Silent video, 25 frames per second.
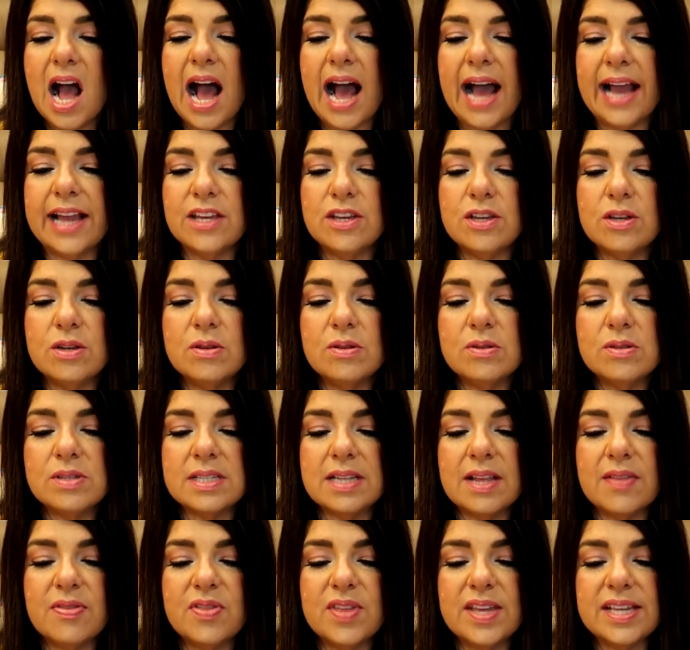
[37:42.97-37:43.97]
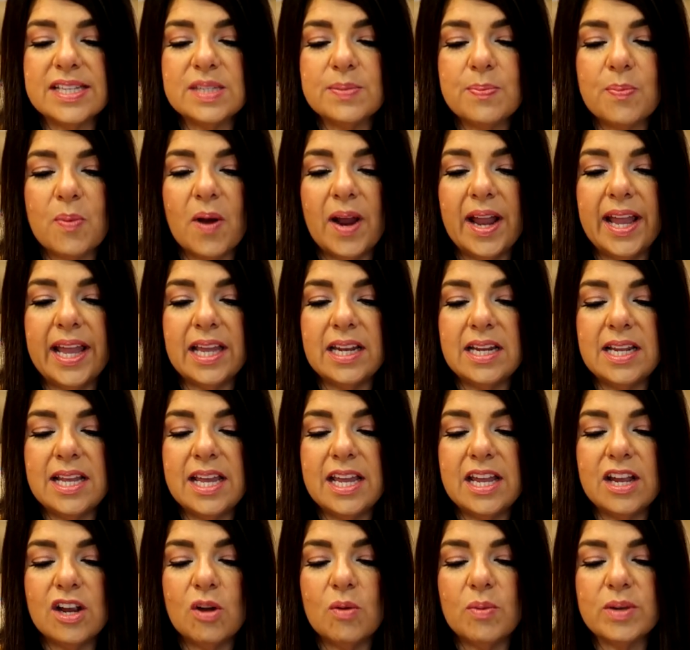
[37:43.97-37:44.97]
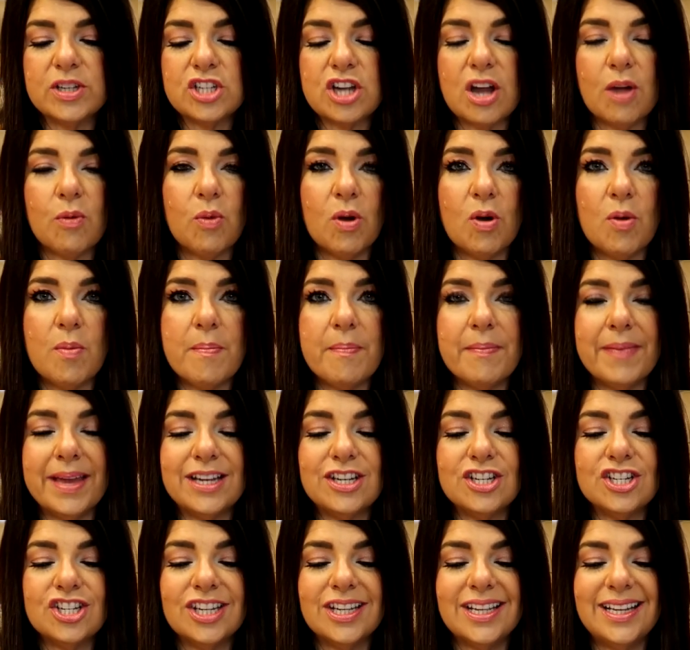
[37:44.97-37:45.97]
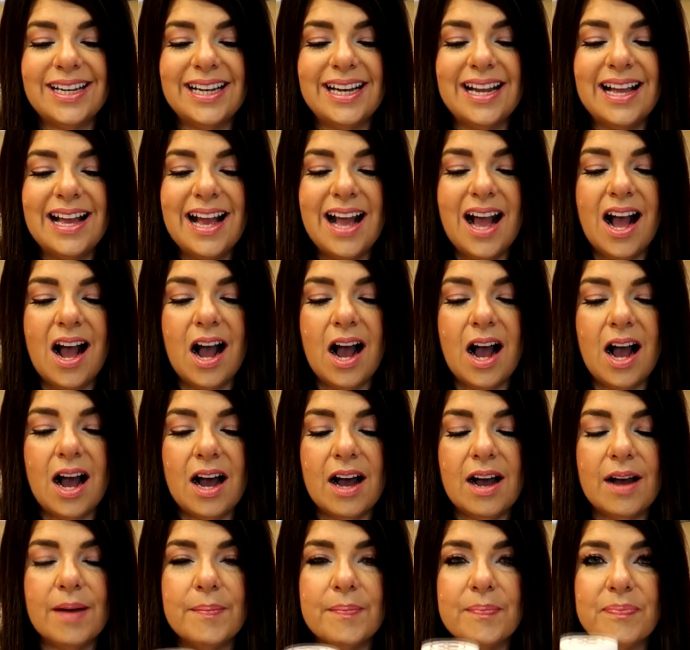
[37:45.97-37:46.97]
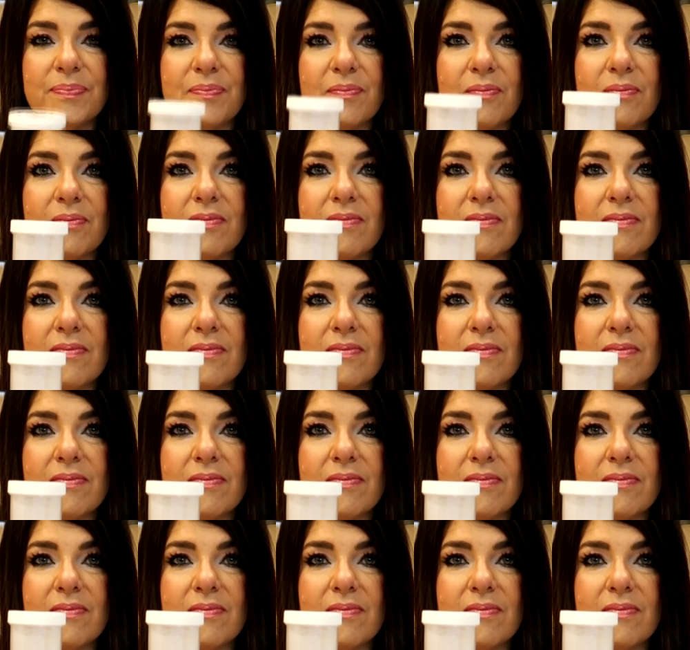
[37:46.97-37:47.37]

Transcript: I used this brand here, which I won't mention, um,